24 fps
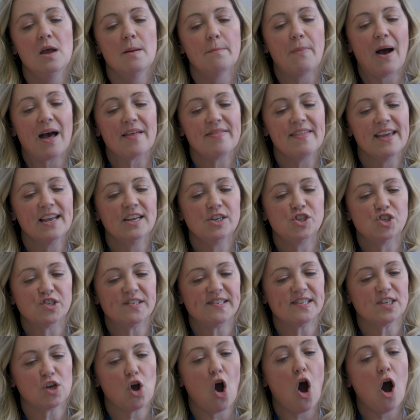But I think
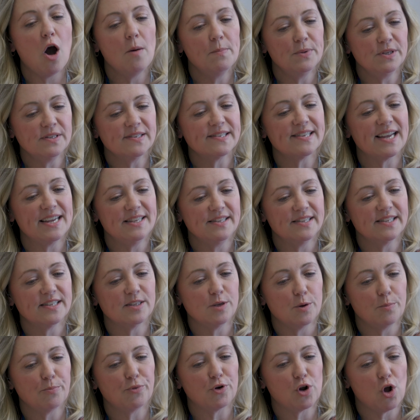just common sense
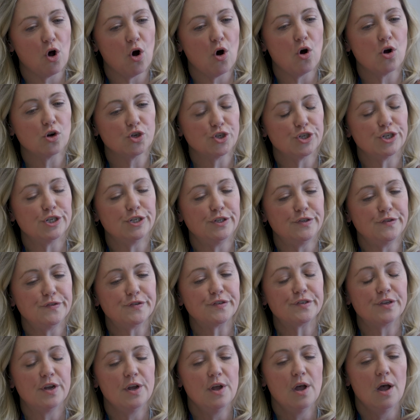
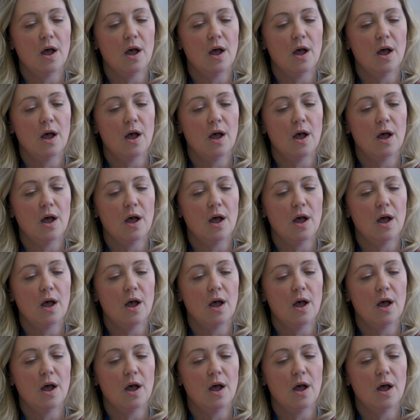precautions.